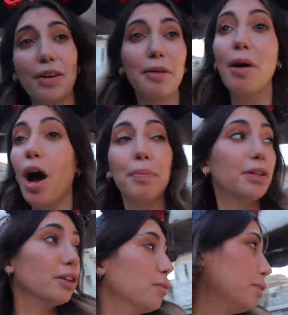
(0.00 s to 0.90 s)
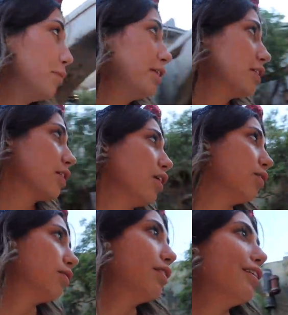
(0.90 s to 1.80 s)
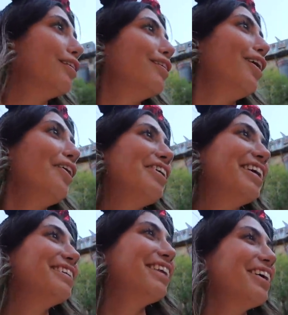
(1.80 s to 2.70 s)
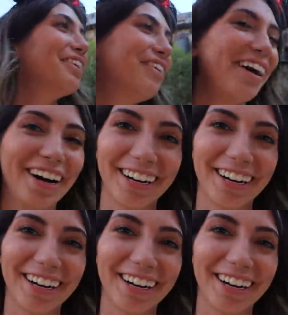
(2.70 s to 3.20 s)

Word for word: very popular. Where'd Carmen go? Oh, there you are.